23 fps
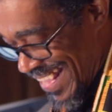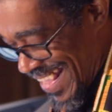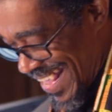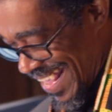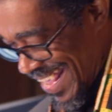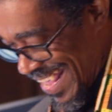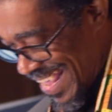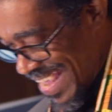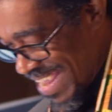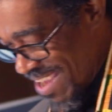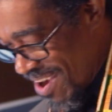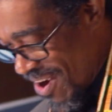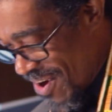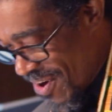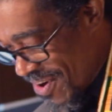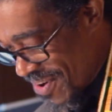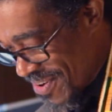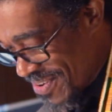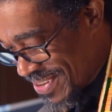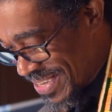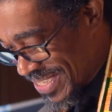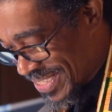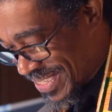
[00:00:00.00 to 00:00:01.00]
He
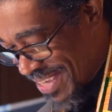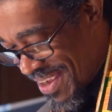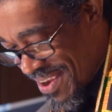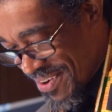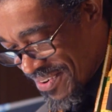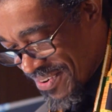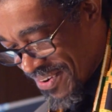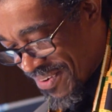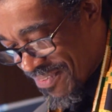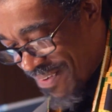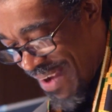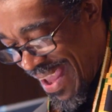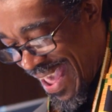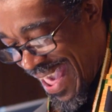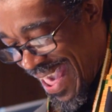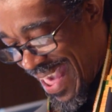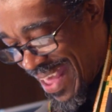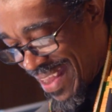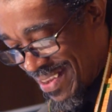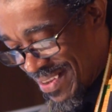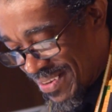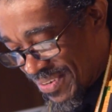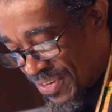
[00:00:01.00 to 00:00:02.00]
earned his
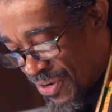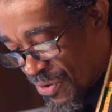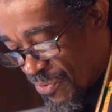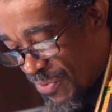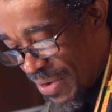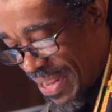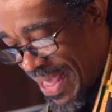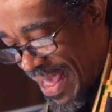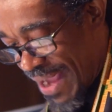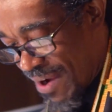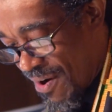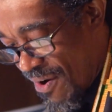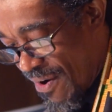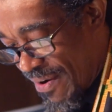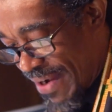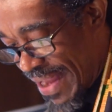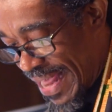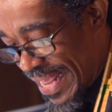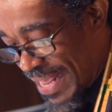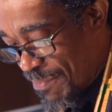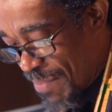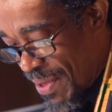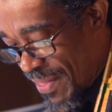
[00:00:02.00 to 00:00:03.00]
undergrad degree at
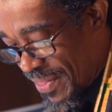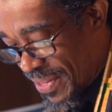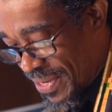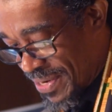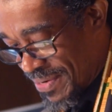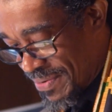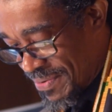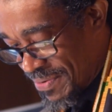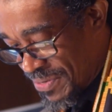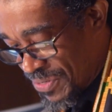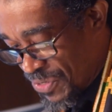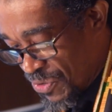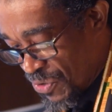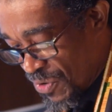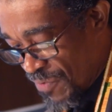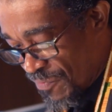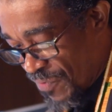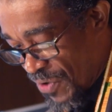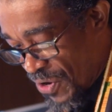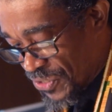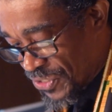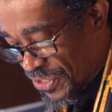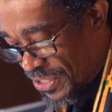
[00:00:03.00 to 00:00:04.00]
Carnegie Mellon
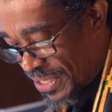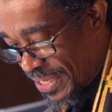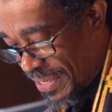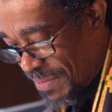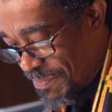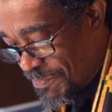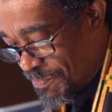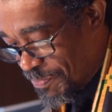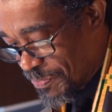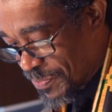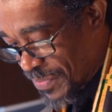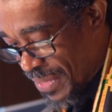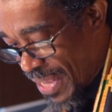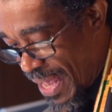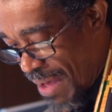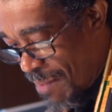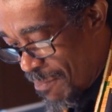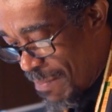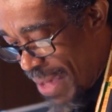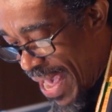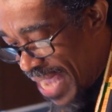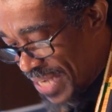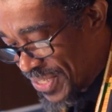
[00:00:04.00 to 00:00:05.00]
University, a
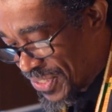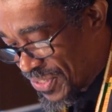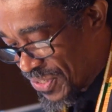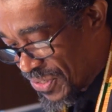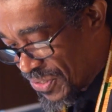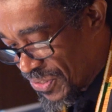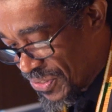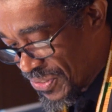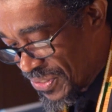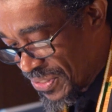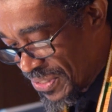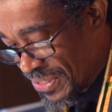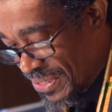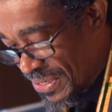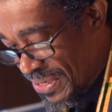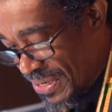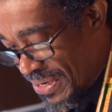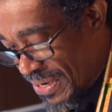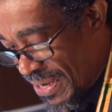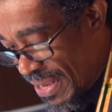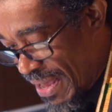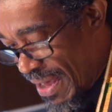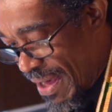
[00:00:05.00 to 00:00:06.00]
master's
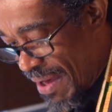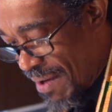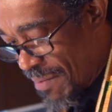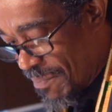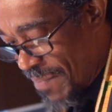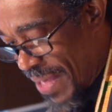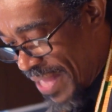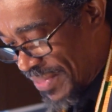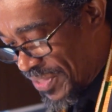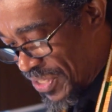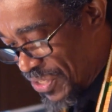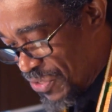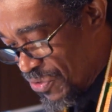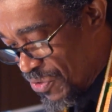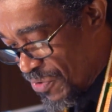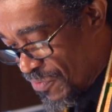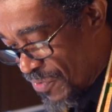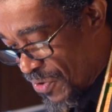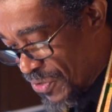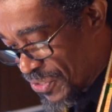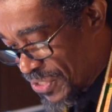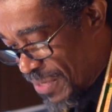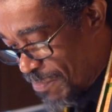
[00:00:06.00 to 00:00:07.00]
at the
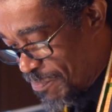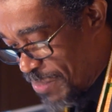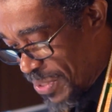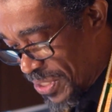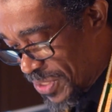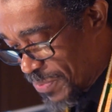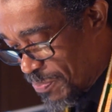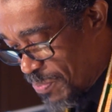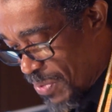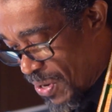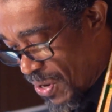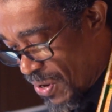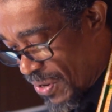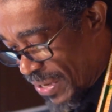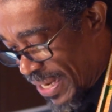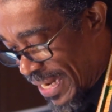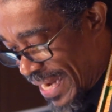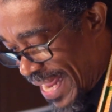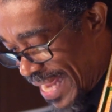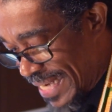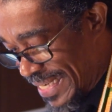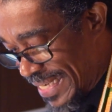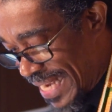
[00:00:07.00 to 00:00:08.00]
University of Pittsburgh in
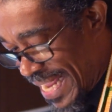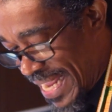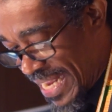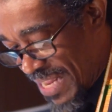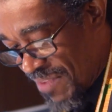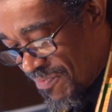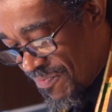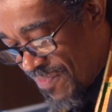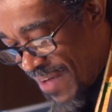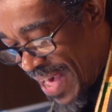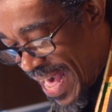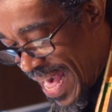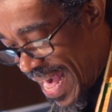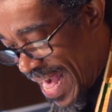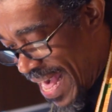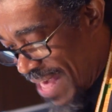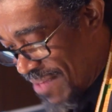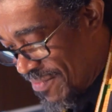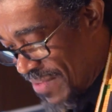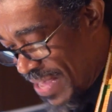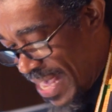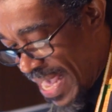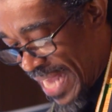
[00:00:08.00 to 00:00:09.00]
1985,
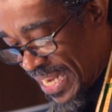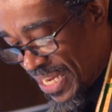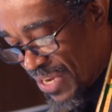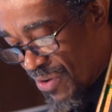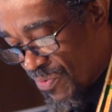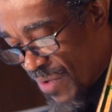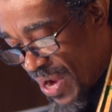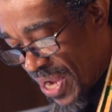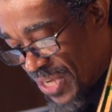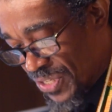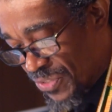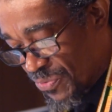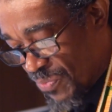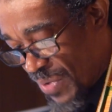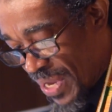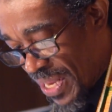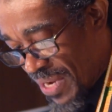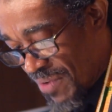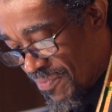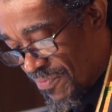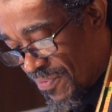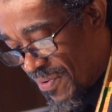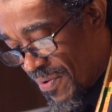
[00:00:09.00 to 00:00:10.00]
and he
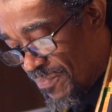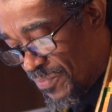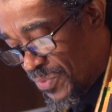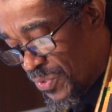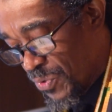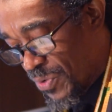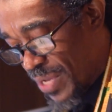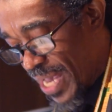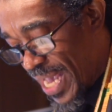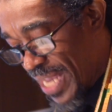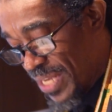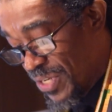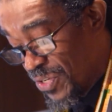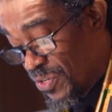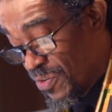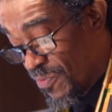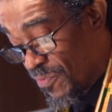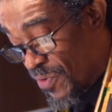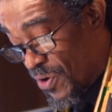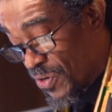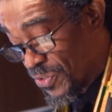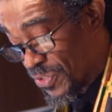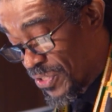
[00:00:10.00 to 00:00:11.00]
graduated from Duquesne
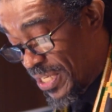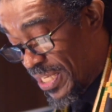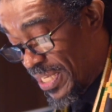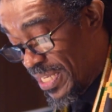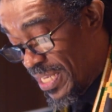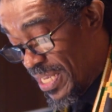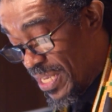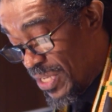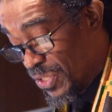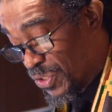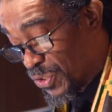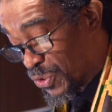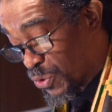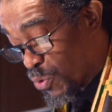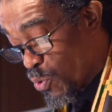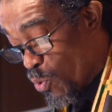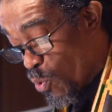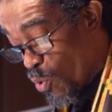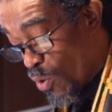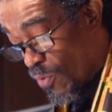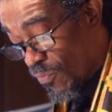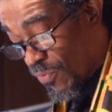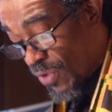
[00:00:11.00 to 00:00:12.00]
University
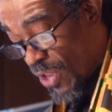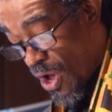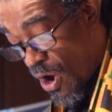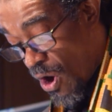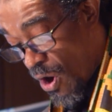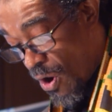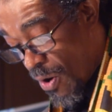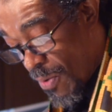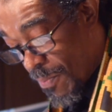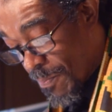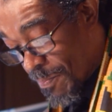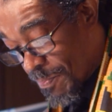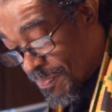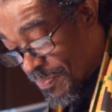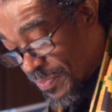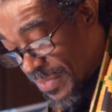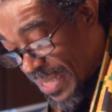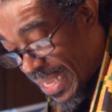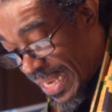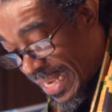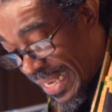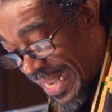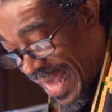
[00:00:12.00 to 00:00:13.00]
School of Law.
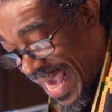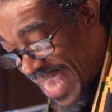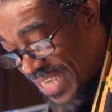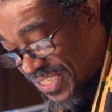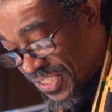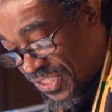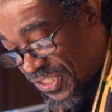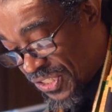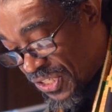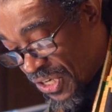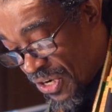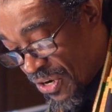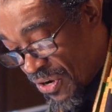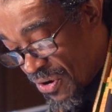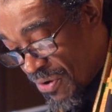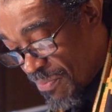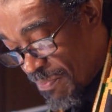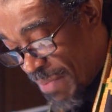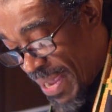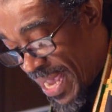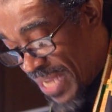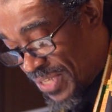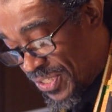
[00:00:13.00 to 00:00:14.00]
Last year,
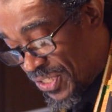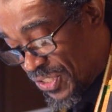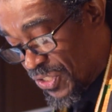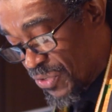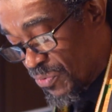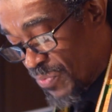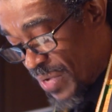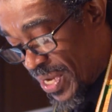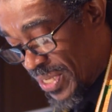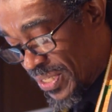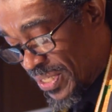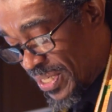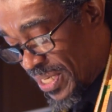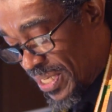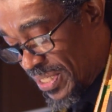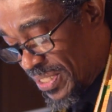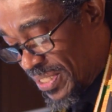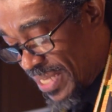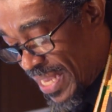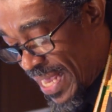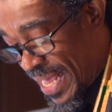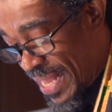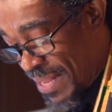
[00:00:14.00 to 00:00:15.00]
Manchester residents
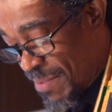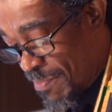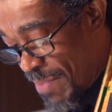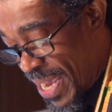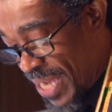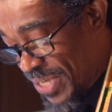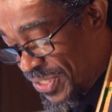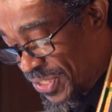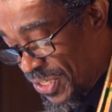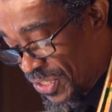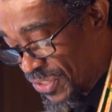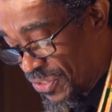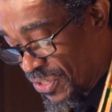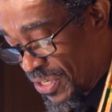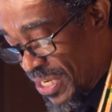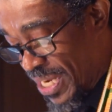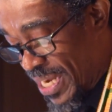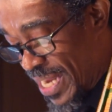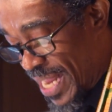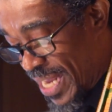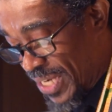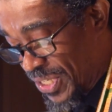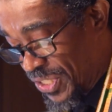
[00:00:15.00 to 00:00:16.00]
and Manchester
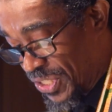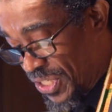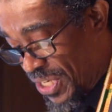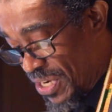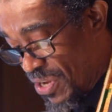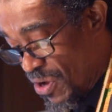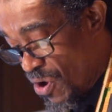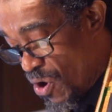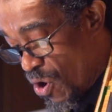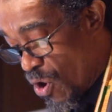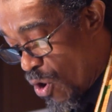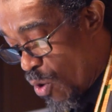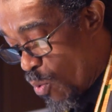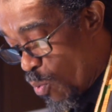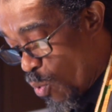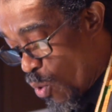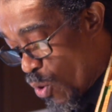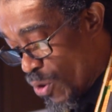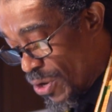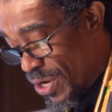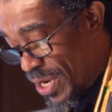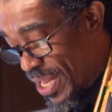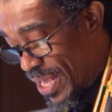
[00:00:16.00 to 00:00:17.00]
Connection
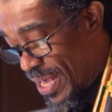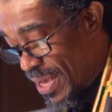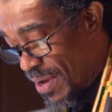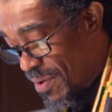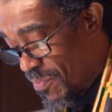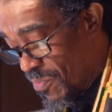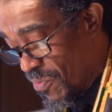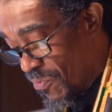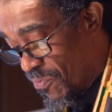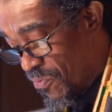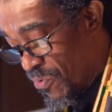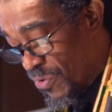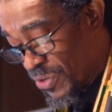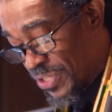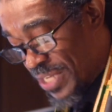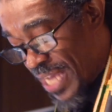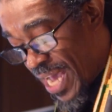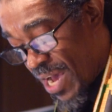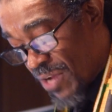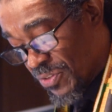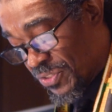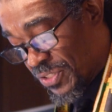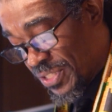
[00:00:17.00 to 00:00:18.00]
awarded him for his
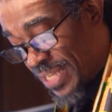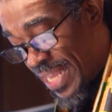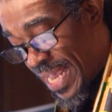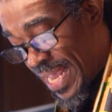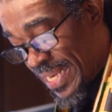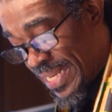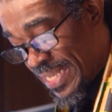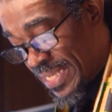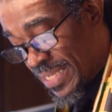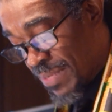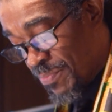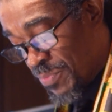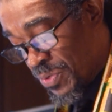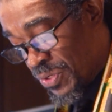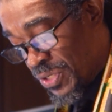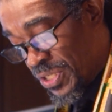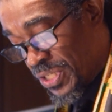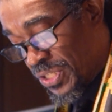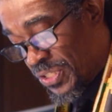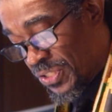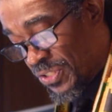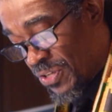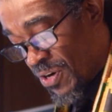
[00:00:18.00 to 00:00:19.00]
outstanding community
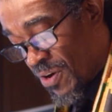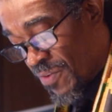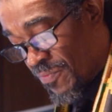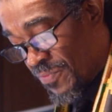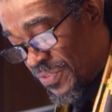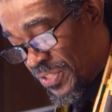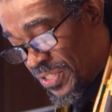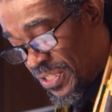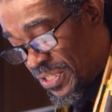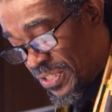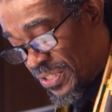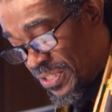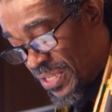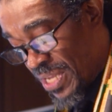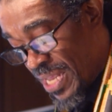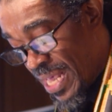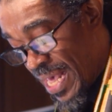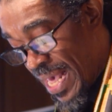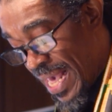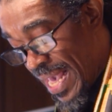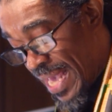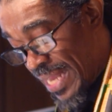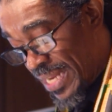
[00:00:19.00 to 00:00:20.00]
services
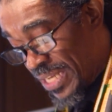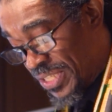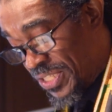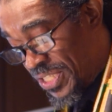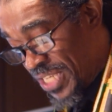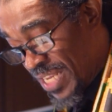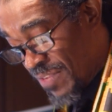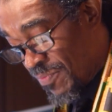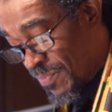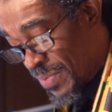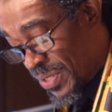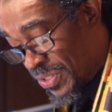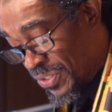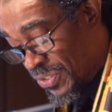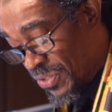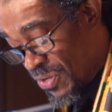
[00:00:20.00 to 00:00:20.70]
and achievements.